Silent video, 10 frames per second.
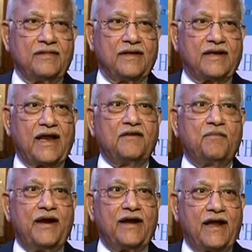the
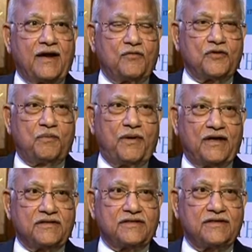Transplant Act was
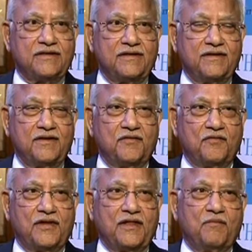passed
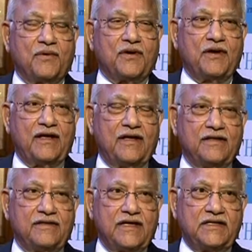when
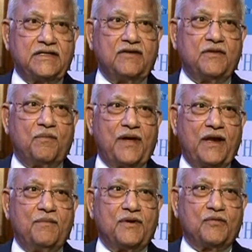the session of the
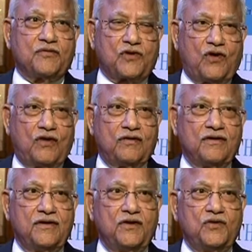parliament was called
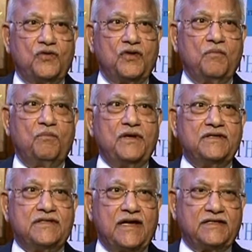to
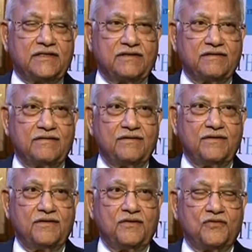impeach session.
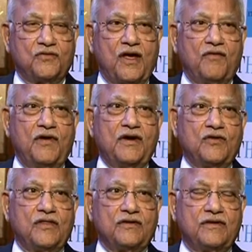So I went
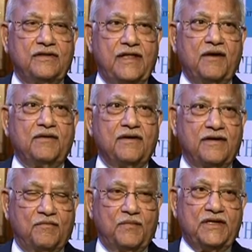to the then
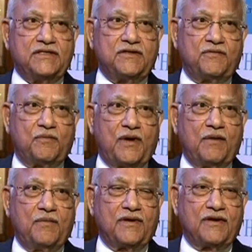Minister for
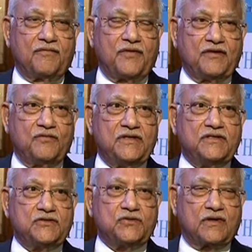Parliamentary Affairs,
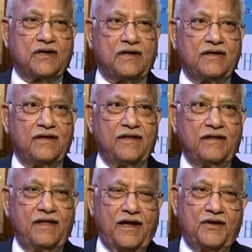V.C. Sukla,
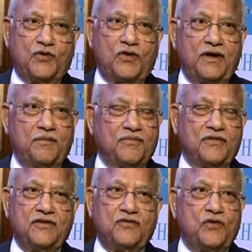and told him,
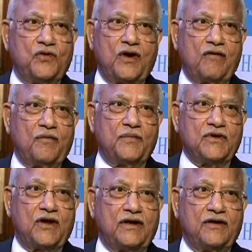since you don't have a
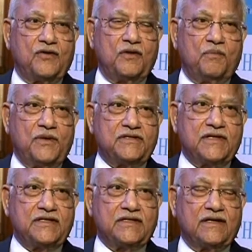majority to impeach
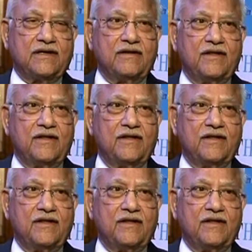session,